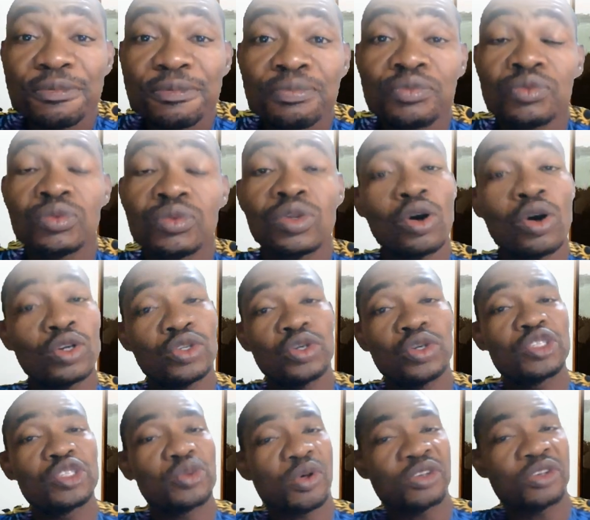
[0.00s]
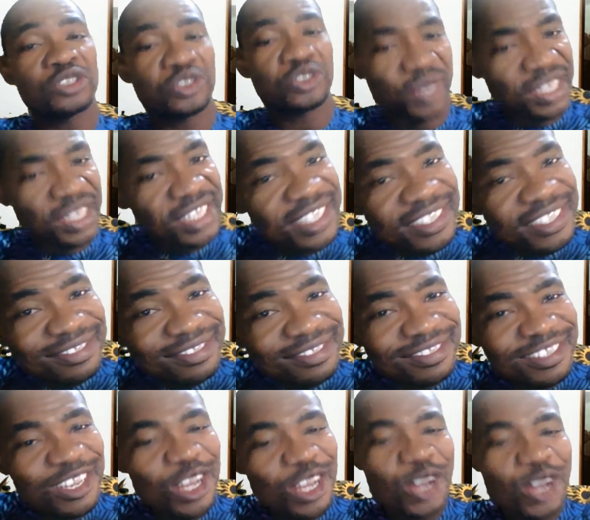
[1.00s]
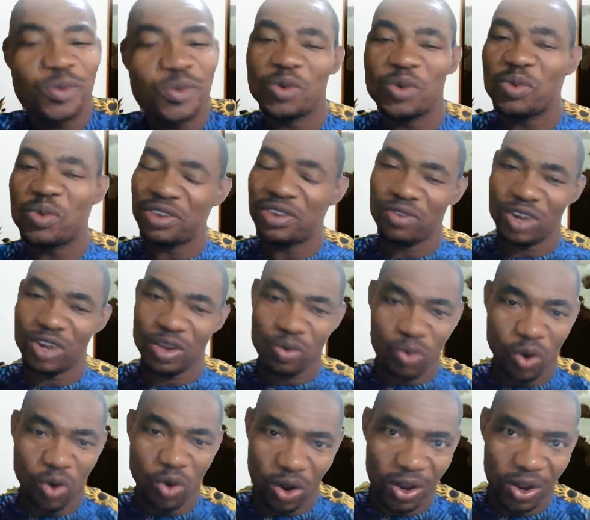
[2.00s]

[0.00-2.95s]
Although it was raining, we went for a walk.